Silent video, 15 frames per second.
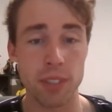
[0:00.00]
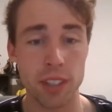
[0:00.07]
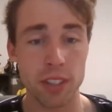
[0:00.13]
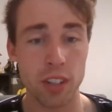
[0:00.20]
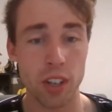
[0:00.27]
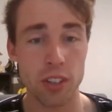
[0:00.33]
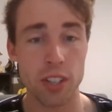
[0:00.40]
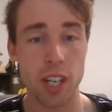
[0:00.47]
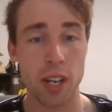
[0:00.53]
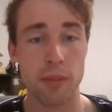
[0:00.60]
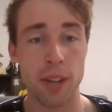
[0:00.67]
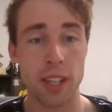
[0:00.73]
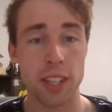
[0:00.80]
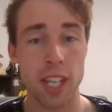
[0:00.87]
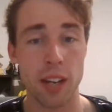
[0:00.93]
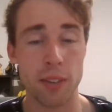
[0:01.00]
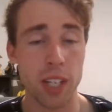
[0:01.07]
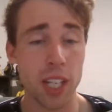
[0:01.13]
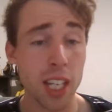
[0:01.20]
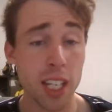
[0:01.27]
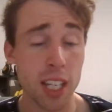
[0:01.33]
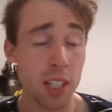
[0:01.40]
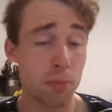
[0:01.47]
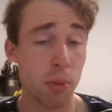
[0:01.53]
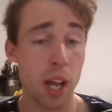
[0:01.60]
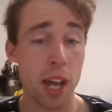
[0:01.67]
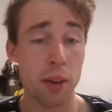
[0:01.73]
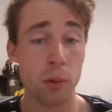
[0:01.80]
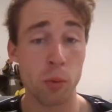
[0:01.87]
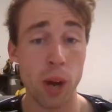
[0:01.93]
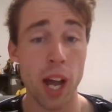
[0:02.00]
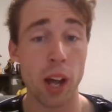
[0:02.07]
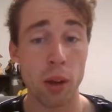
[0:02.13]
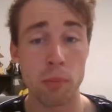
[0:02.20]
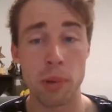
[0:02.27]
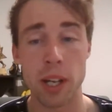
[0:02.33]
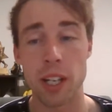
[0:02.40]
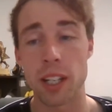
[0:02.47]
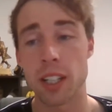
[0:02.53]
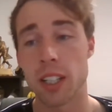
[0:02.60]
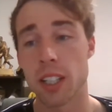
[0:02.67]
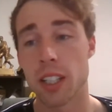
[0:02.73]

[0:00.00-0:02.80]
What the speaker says: There's no doubt about that. I mean, Hickey's playing well, but